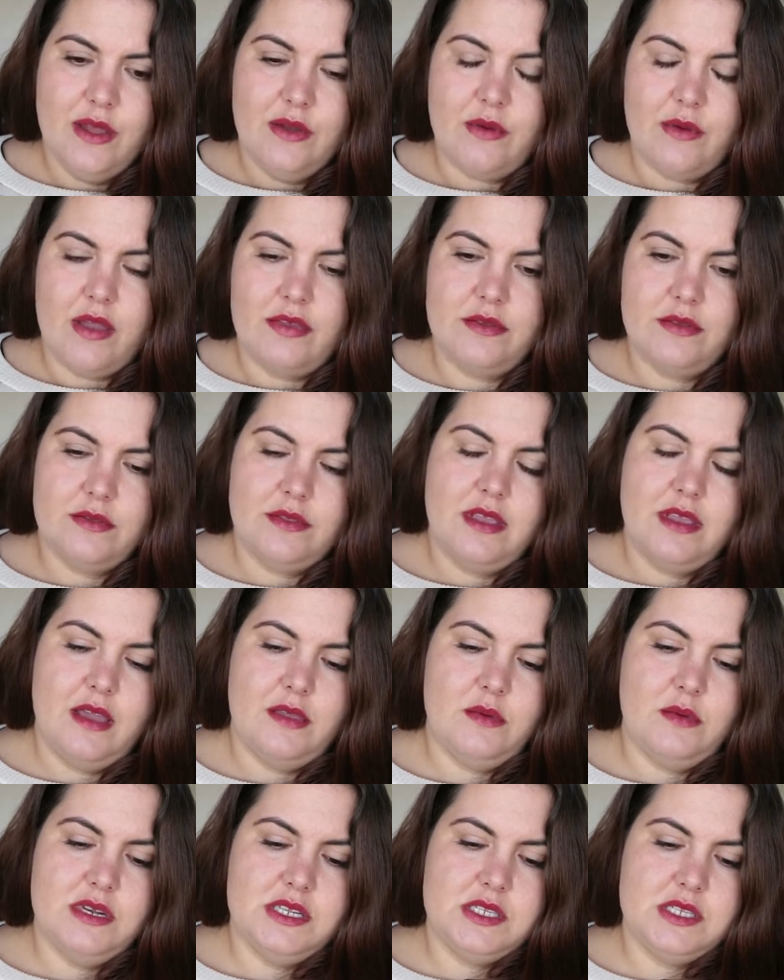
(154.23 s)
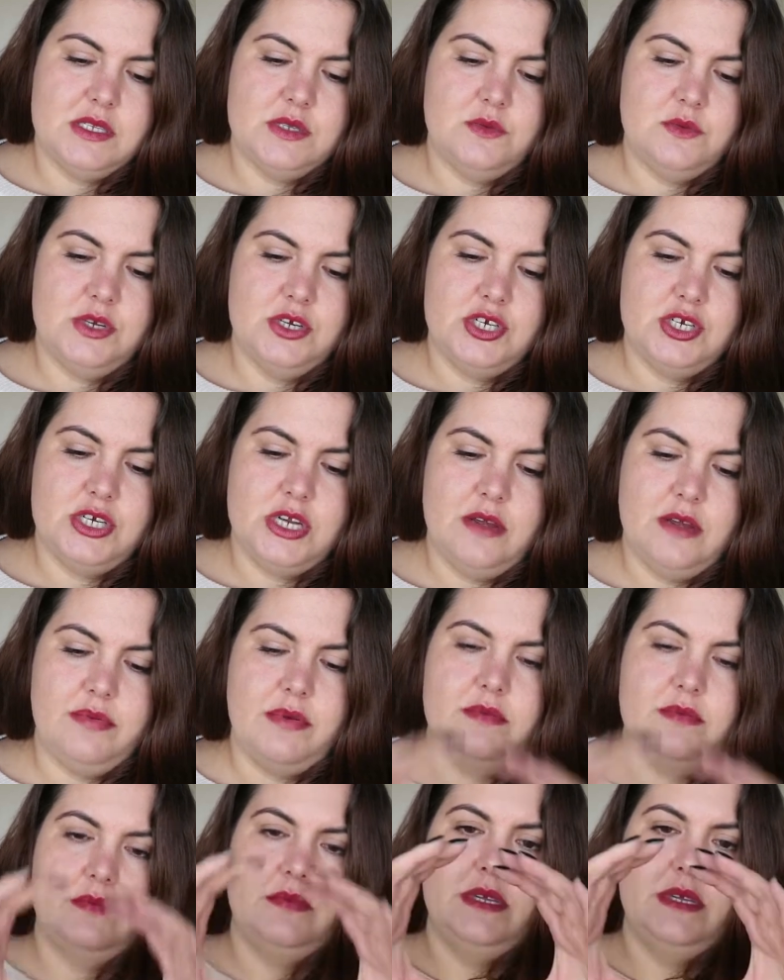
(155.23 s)
rather than the other ones which are
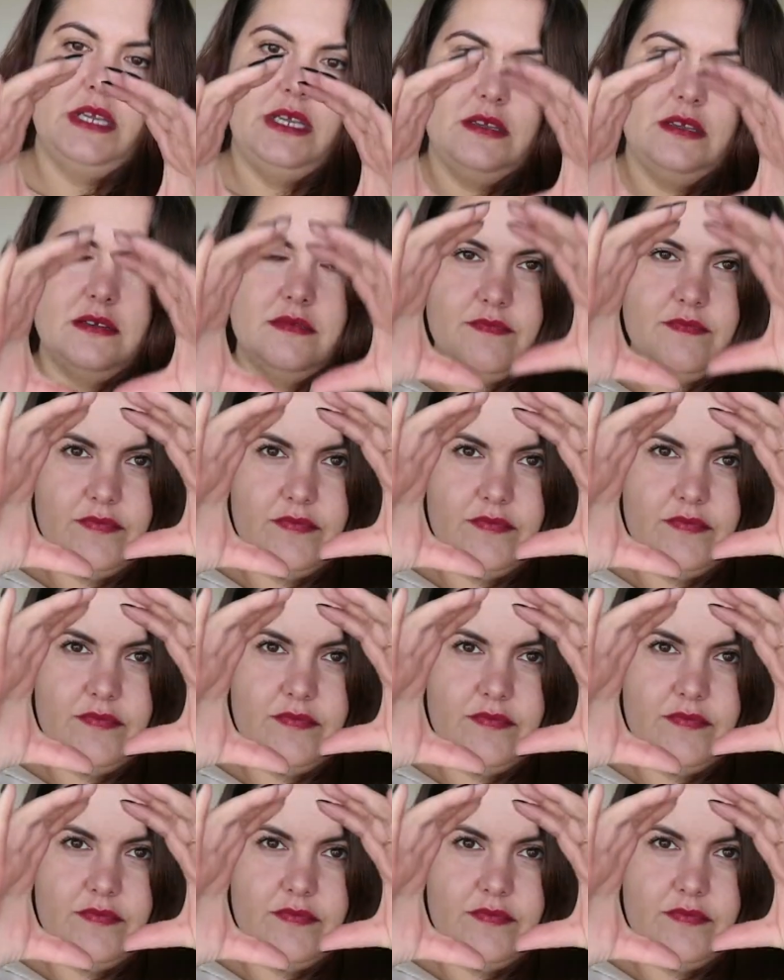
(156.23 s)
probably